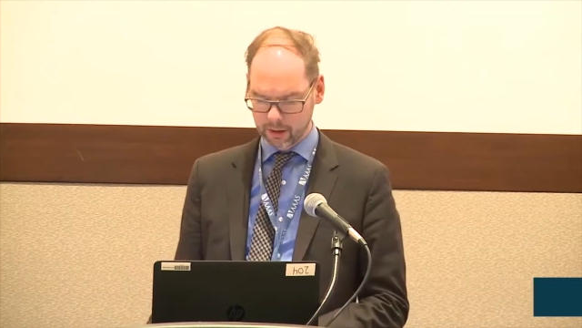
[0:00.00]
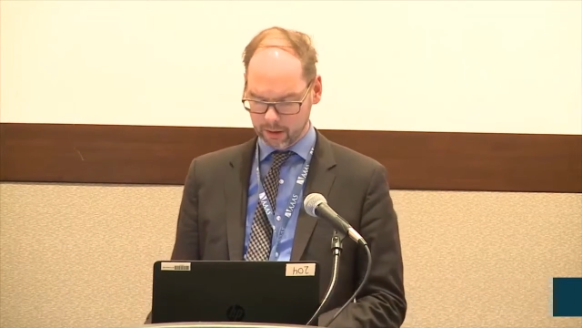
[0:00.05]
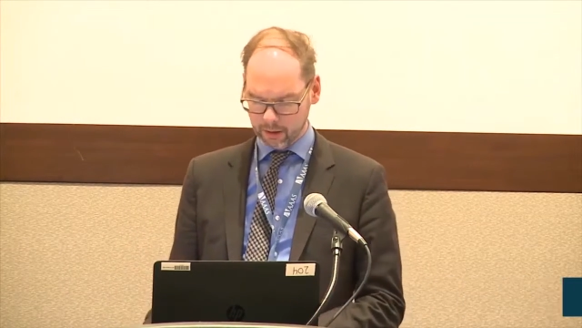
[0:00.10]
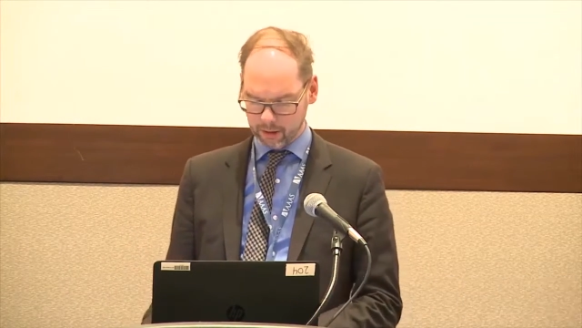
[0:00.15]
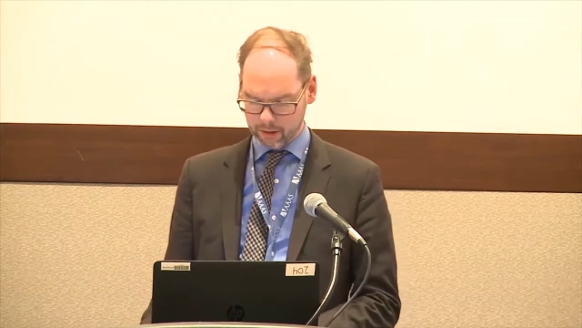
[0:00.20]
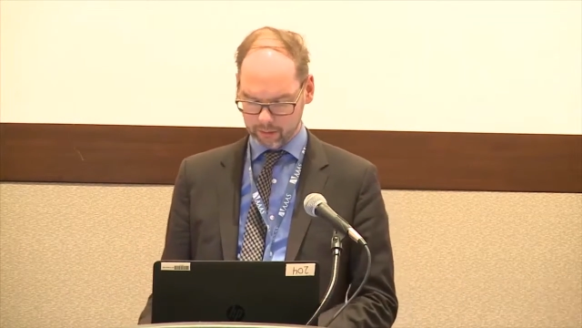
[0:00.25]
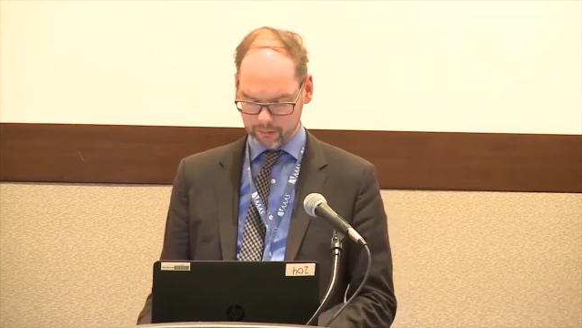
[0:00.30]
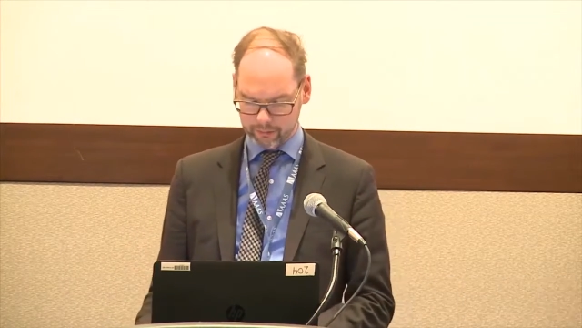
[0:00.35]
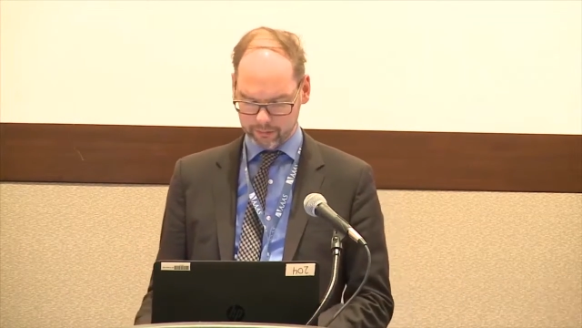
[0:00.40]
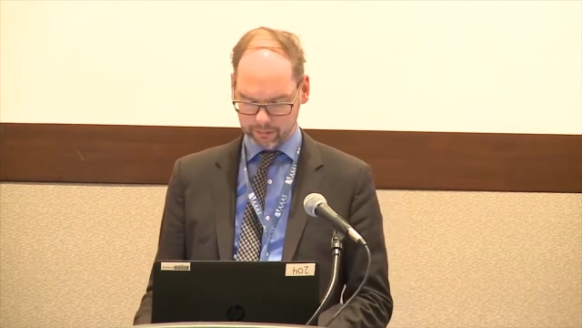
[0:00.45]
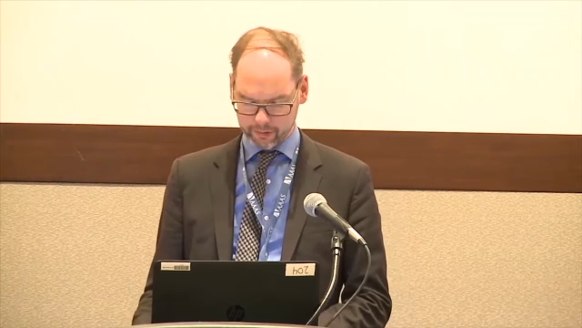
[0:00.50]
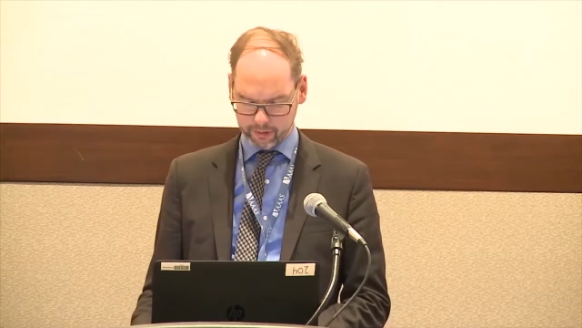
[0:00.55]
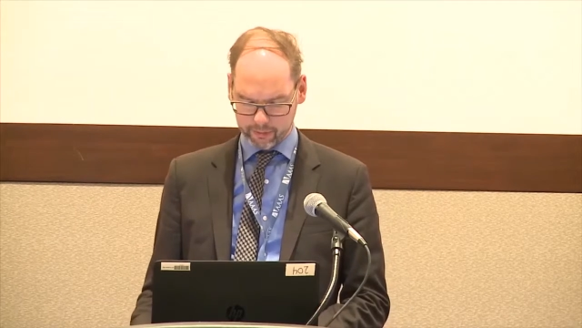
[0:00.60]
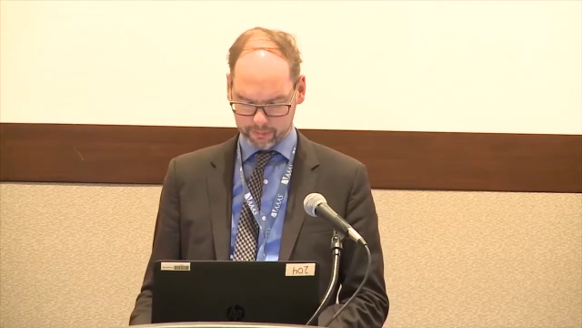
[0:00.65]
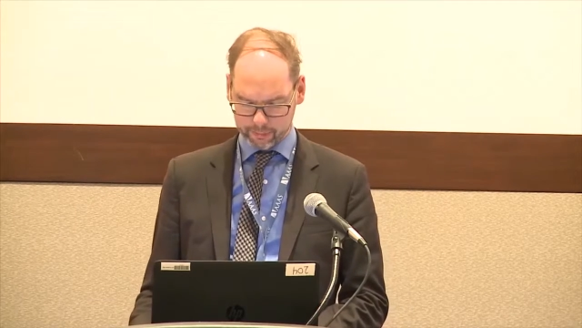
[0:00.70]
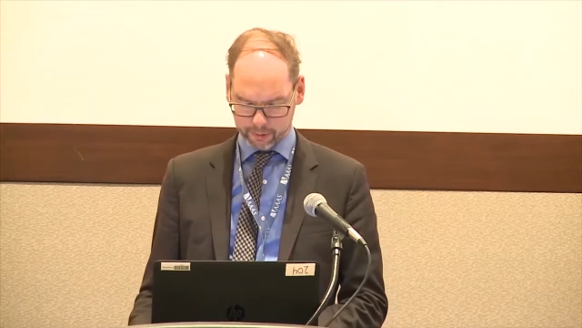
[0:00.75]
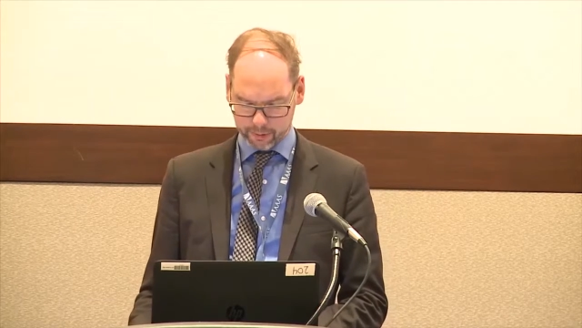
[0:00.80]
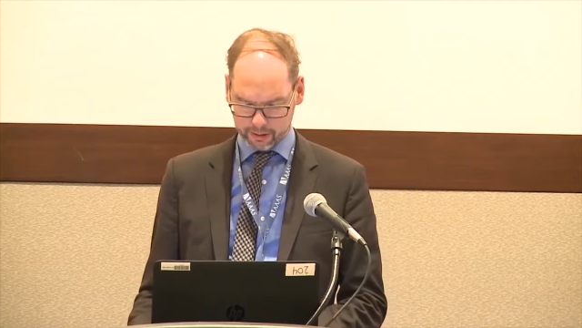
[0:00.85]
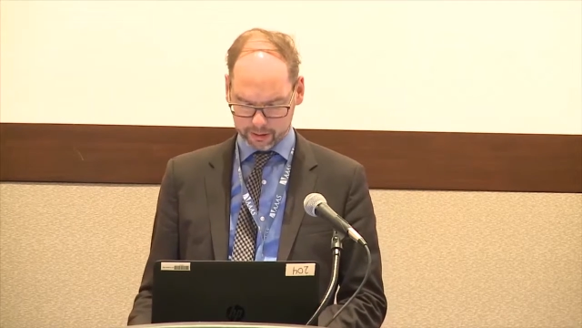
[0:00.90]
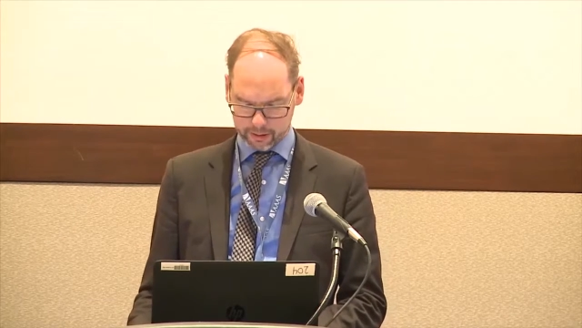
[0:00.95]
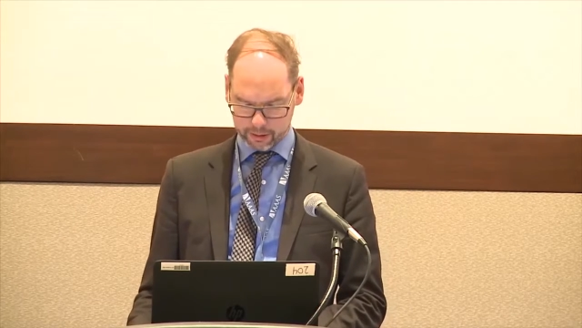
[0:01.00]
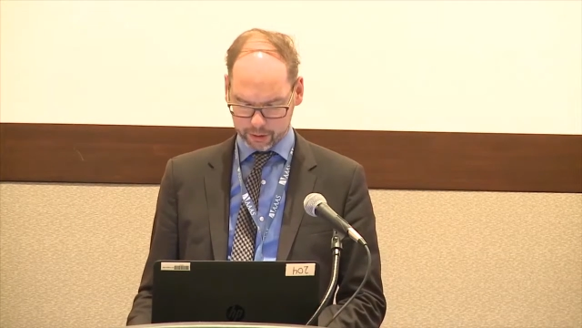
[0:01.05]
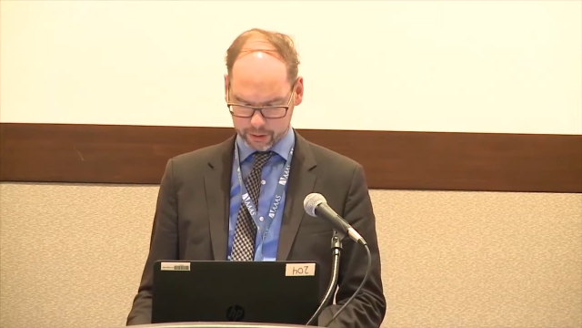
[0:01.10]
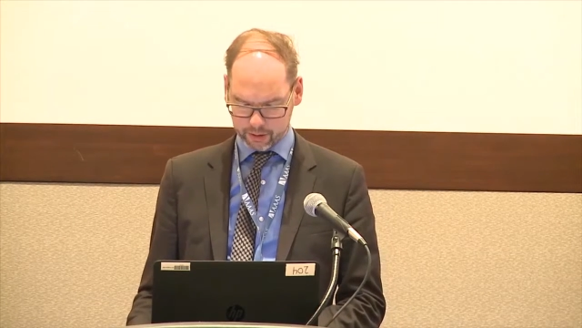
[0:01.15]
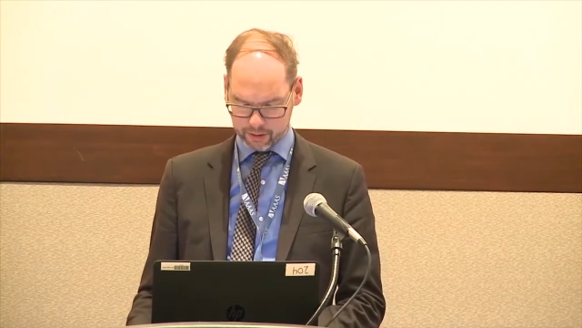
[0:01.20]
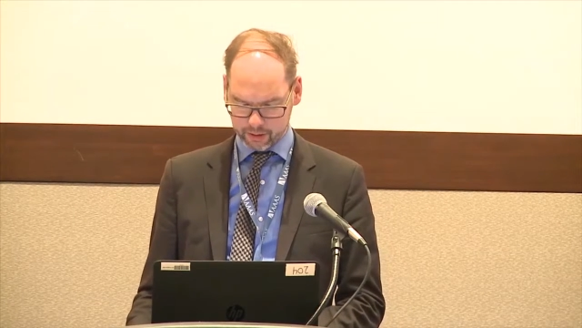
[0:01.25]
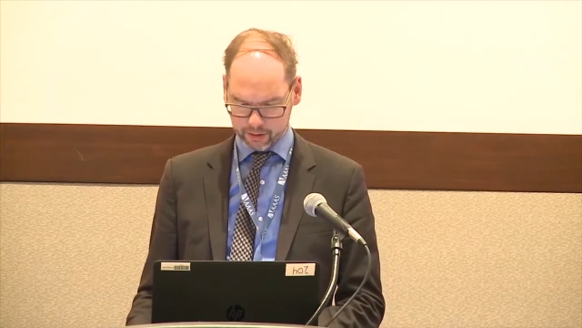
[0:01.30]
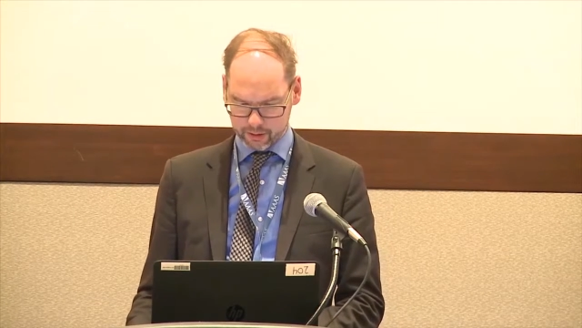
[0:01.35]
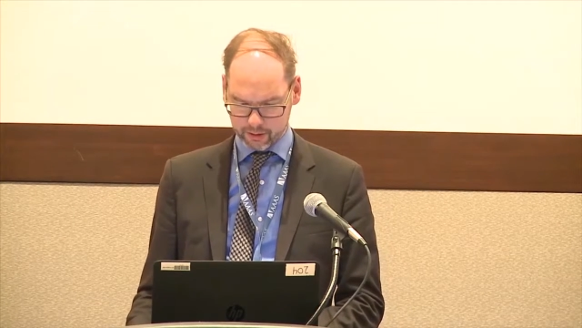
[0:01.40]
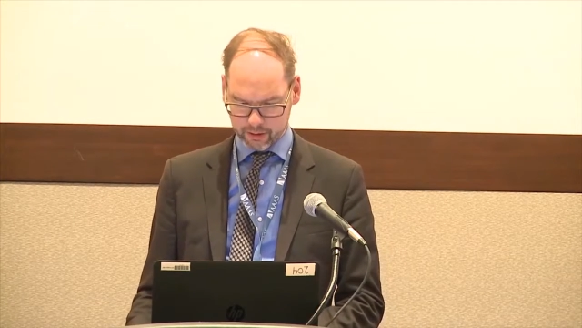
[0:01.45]
of a
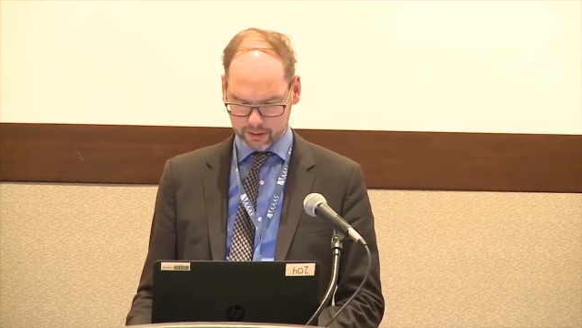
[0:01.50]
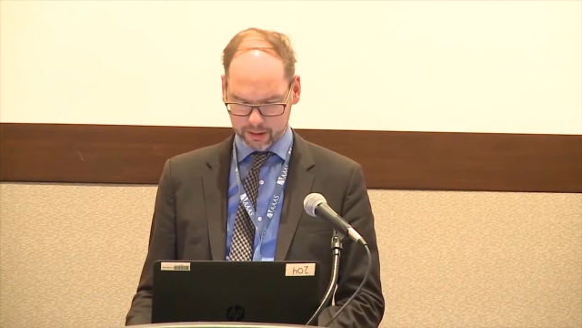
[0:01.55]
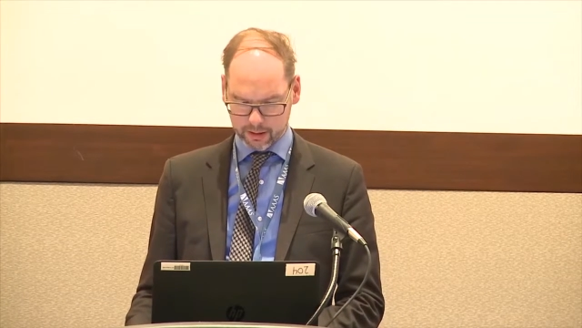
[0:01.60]
practitioner